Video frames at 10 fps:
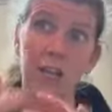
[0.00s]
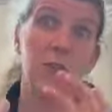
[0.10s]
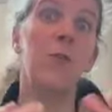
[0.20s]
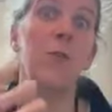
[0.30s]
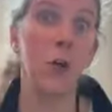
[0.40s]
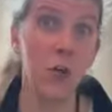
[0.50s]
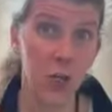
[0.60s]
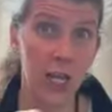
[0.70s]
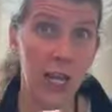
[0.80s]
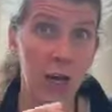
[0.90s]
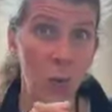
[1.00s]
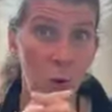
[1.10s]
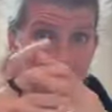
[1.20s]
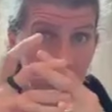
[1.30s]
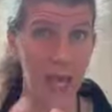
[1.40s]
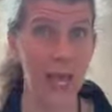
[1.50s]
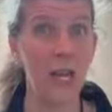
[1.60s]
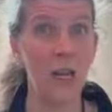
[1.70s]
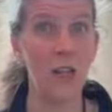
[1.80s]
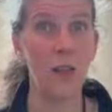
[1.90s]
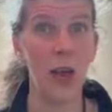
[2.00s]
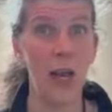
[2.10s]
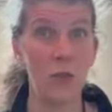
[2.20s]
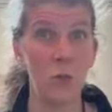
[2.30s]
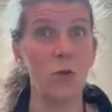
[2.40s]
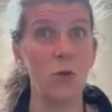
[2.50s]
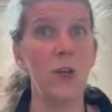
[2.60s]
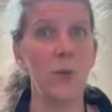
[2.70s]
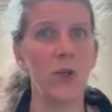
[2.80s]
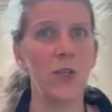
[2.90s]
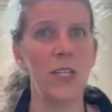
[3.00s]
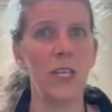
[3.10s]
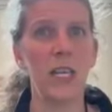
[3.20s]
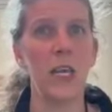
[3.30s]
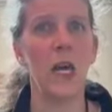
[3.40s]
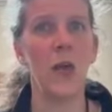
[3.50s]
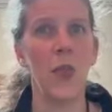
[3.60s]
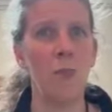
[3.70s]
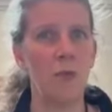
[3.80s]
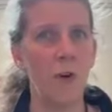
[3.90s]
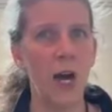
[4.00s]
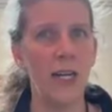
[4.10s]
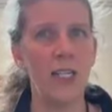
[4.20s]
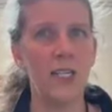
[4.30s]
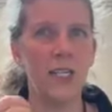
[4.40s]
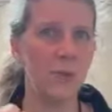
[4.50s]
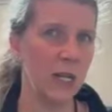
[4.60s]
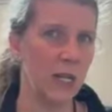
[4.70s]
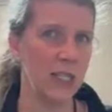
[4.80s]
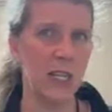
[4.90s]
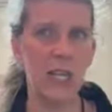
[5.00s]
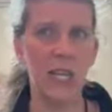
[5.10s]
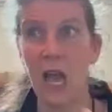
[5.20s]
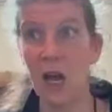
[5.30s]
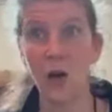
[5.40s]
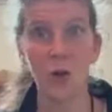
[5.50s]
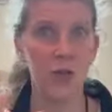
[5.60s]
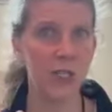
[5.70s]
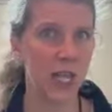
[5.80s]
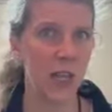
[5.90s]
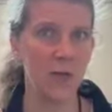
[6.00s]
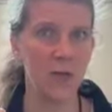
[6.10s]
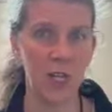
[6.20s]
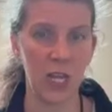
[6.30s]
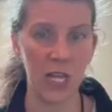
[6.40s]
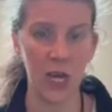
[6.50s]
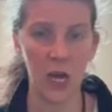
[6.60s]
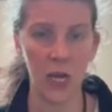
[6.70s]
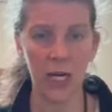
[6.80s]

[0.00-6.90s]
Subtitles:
and a functioning within that wolf community that provided stability, health, safety,